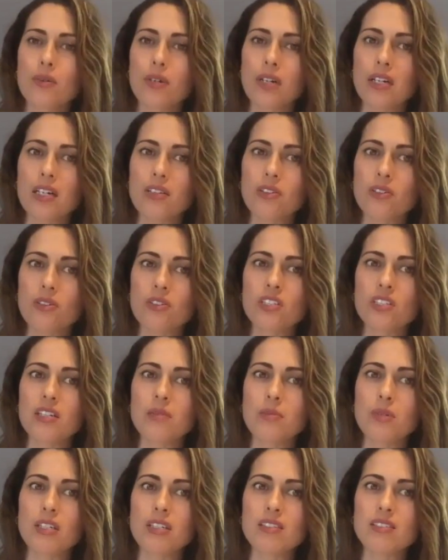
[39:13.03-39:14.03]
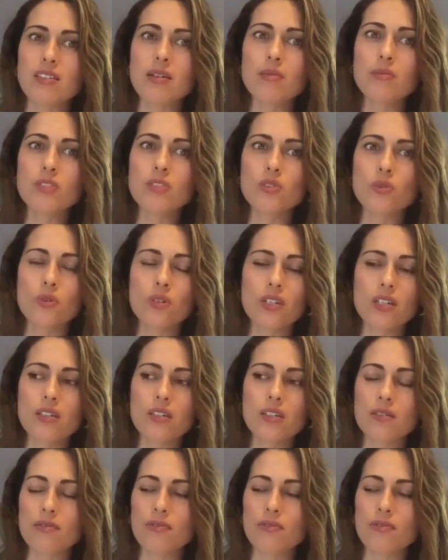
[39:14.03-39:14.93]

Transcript: right? There's going to be some sort of